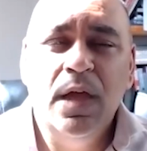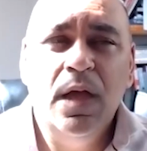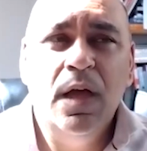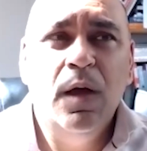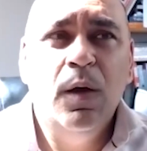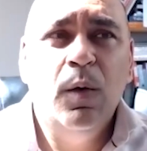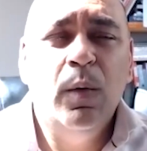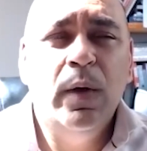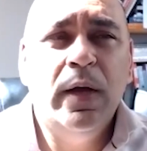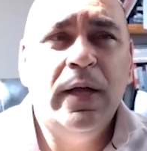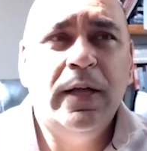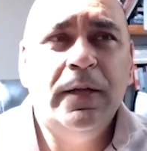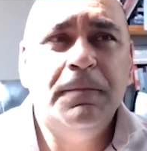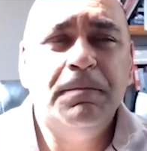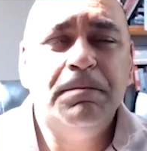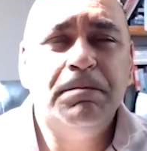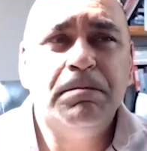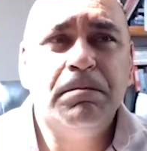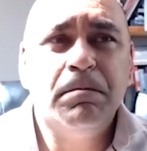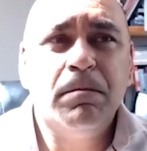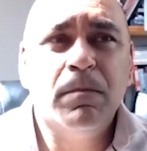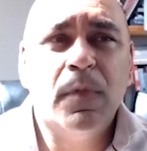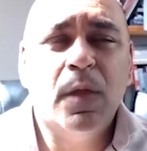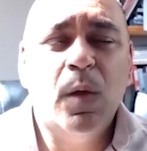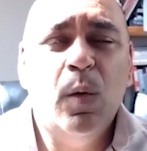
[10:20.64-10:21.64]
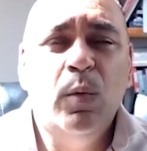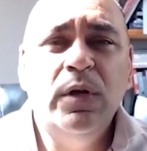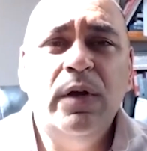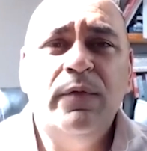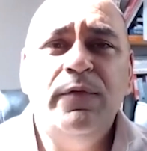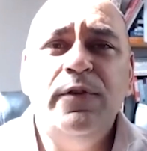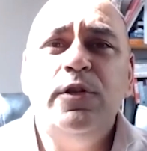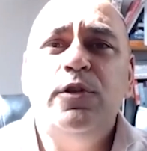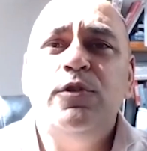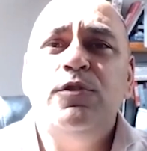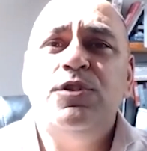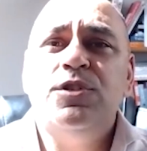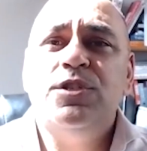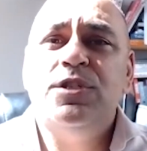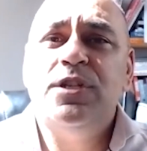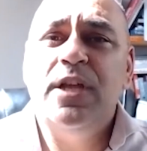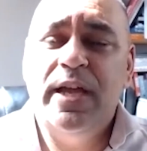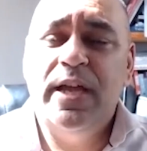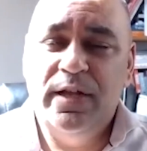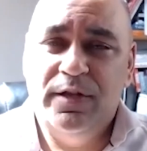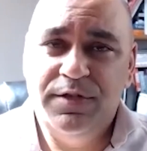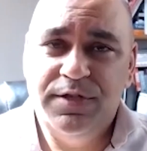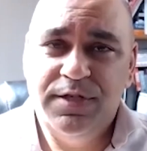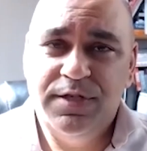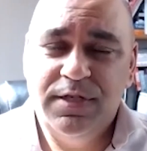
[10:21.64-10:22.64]
Well, whenever you do
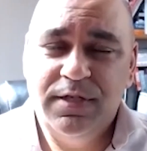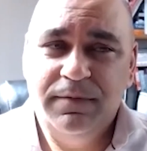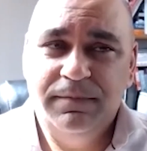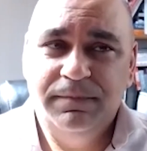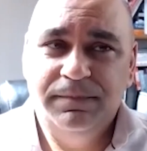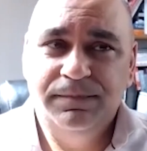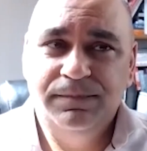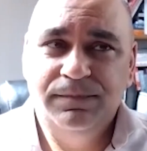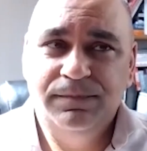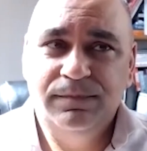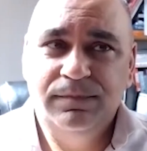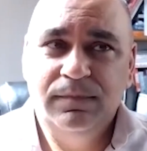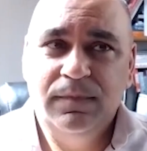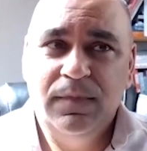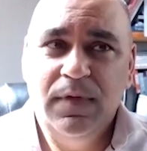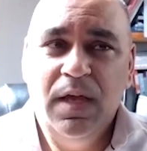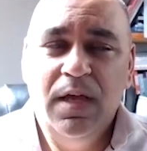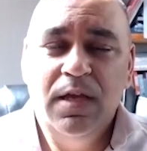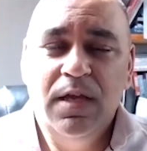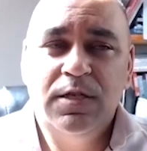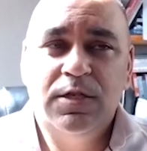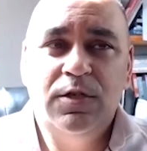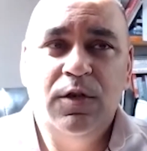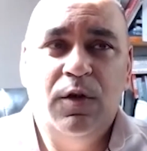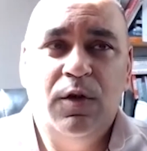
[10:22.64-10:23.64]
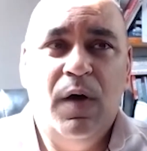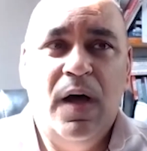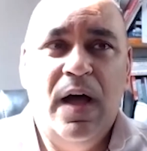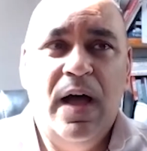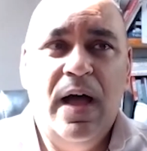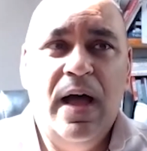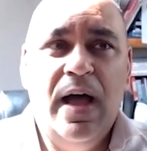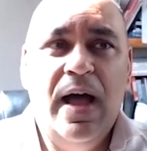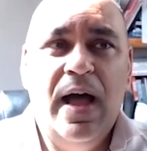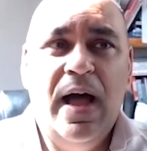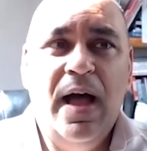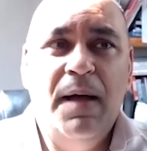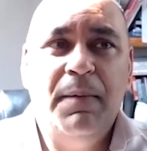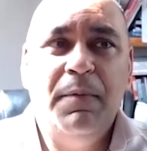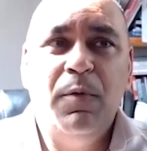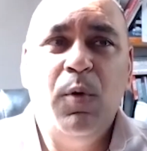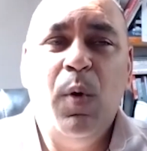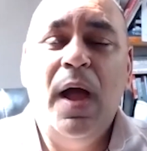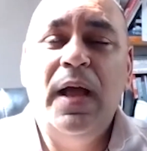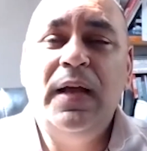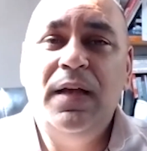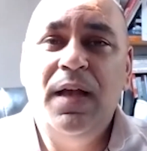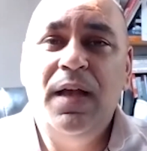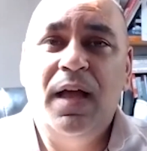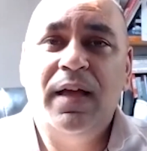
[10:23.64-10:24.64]
sales, so I'm
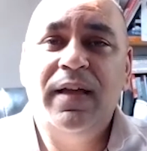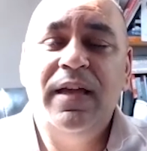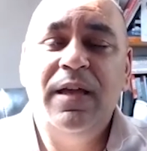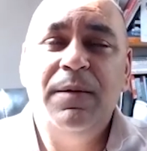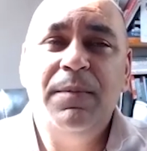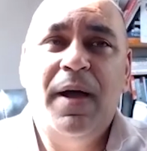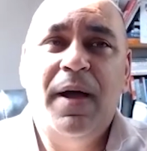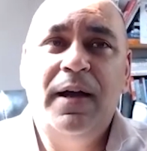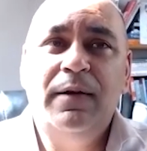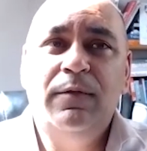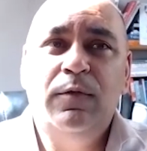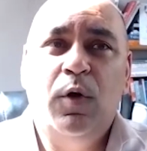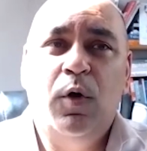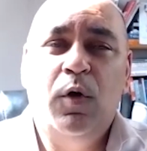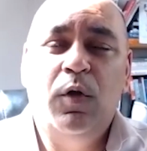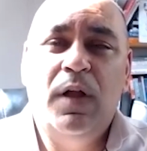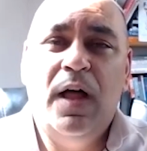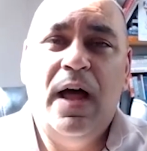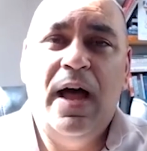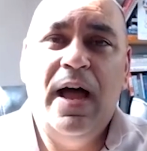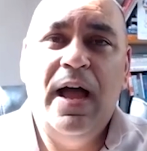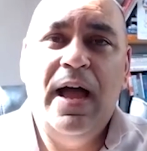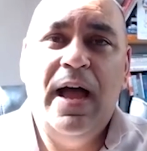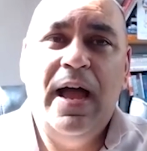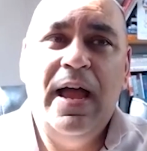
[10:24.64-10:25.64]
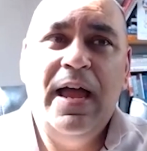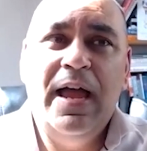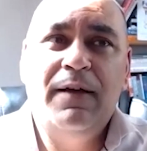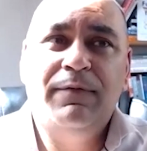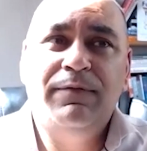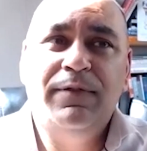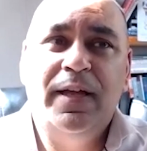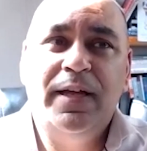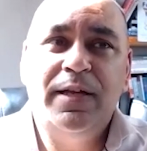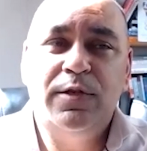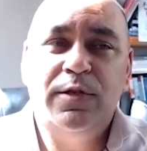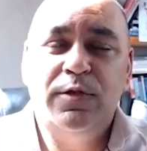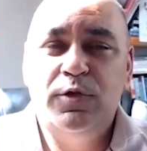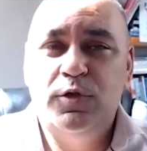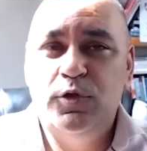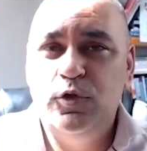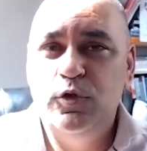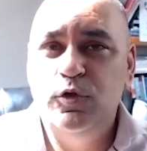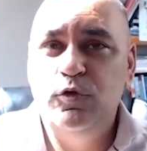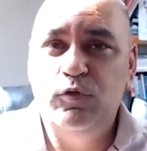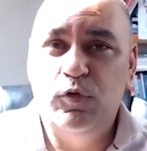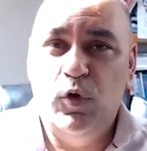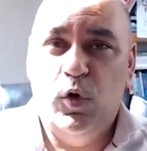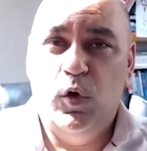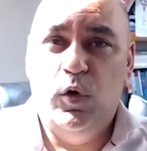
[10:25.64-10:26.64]
quite lucky in my role. I have like
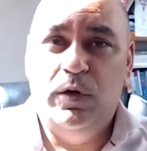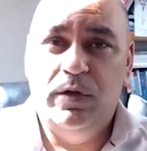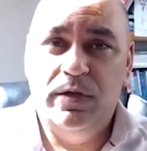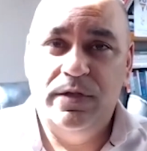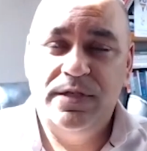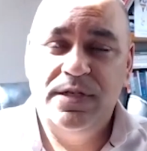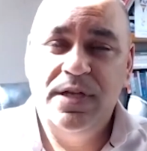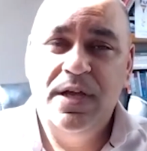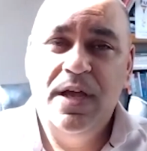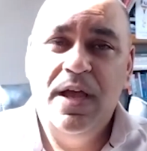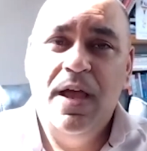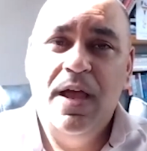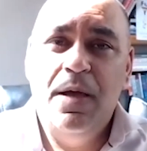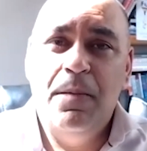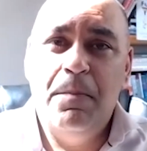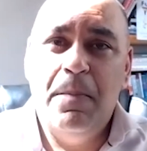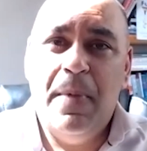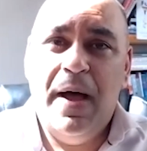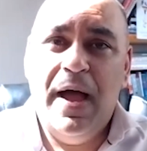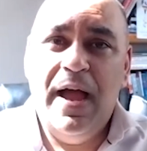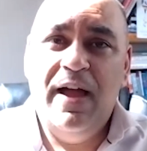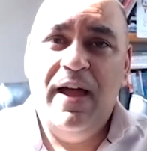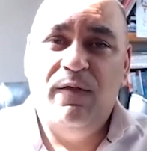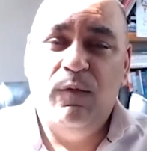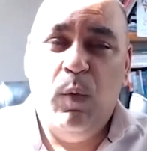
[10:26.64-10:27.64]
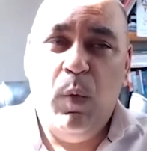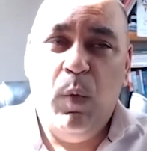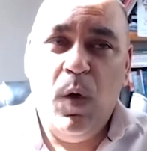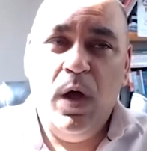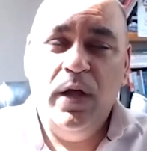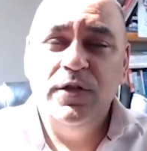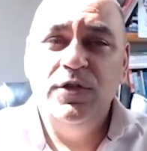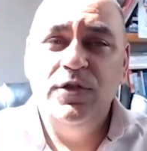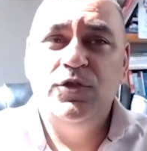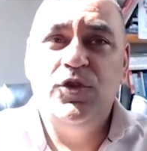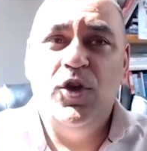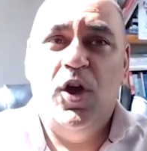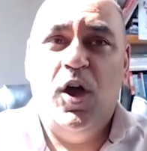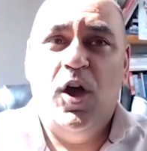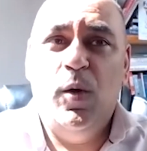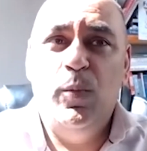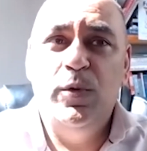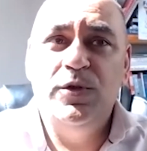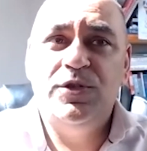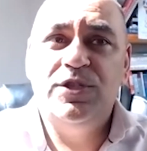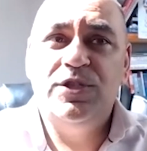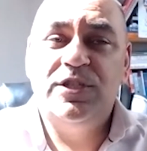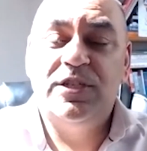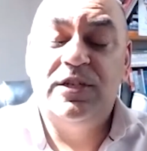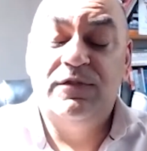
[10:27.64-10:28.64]
two roles. I have one job,
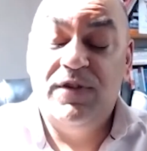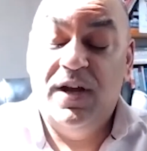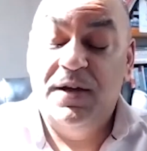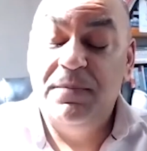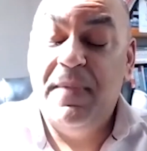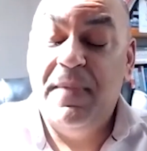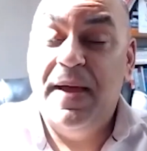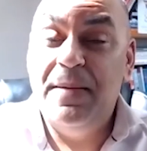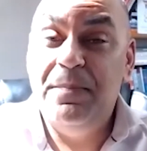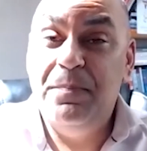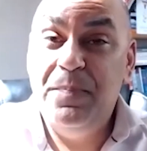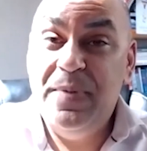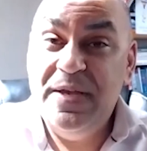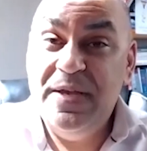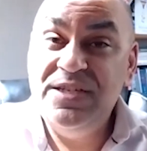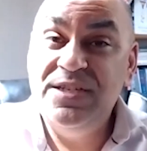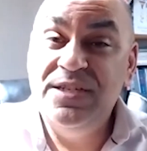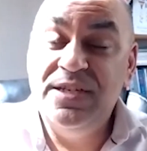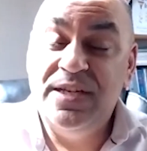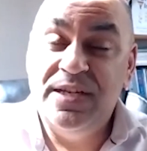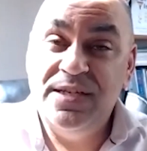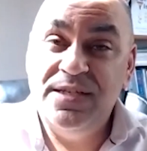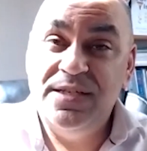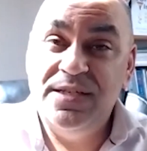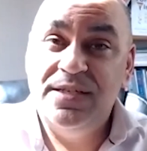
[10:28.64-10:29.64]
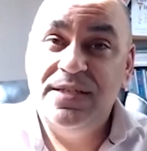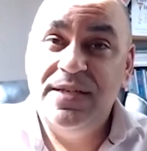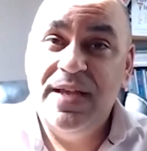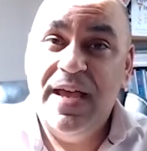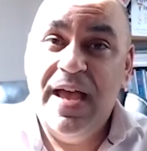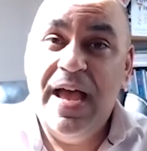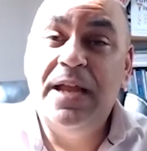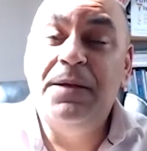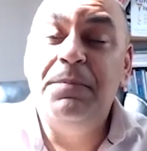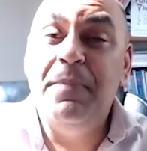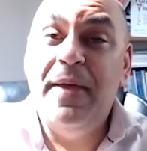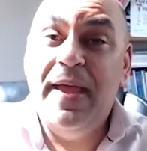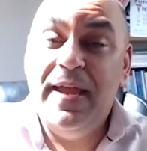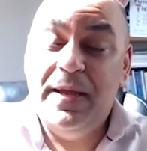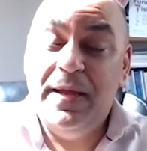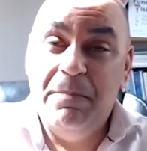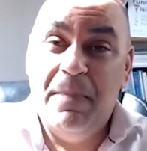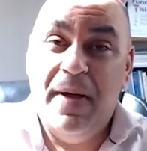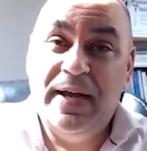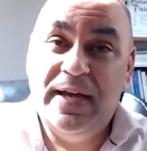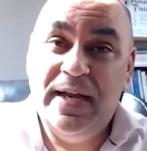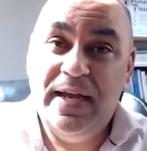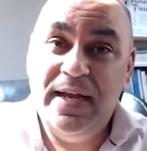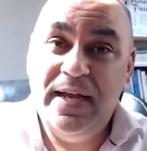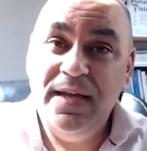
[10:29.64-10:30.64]
which is to run my business and make
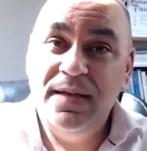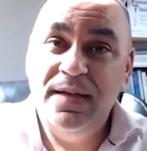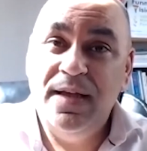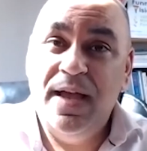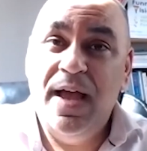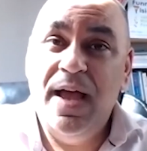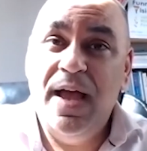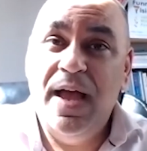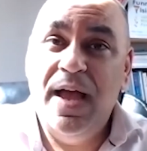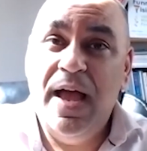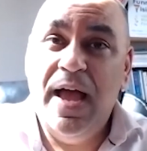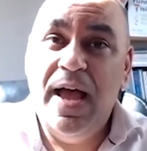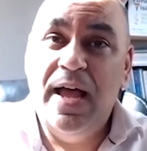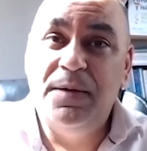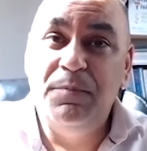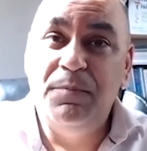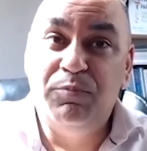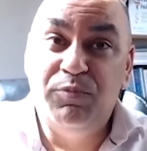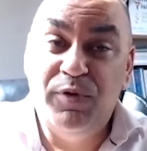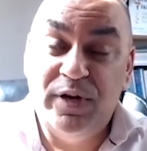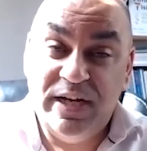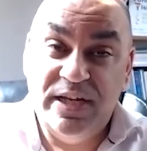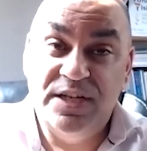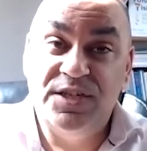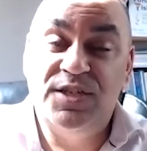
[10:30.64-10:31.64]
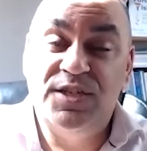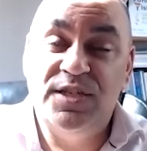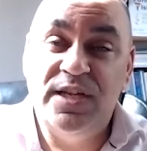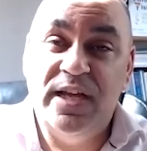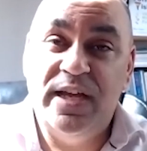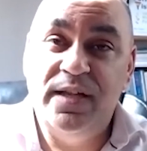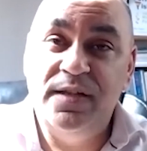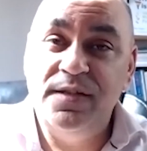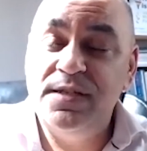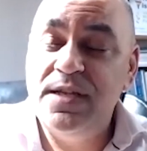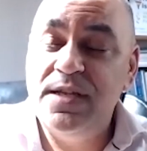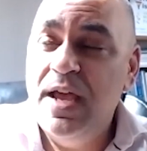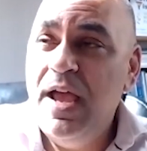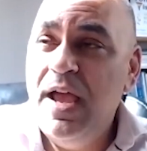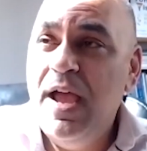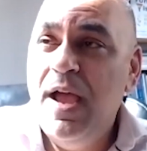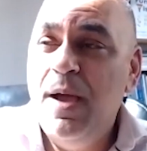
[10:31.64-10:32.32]
money and bring in sales.